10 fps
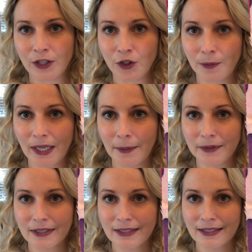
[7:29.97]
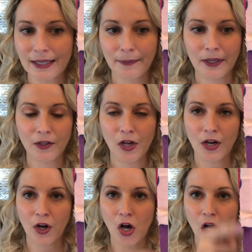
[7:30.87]
You'll be able to snip
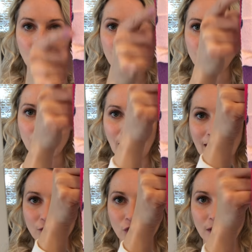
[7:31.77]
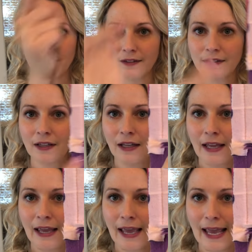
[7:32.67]
along all of your edges
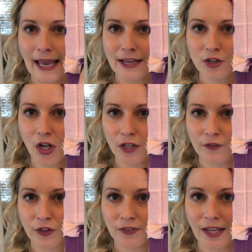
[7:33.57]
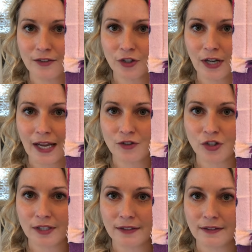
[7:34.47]
and all of your center
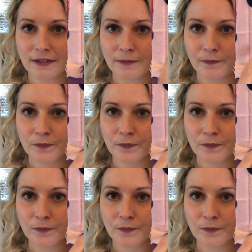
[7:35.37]
edges,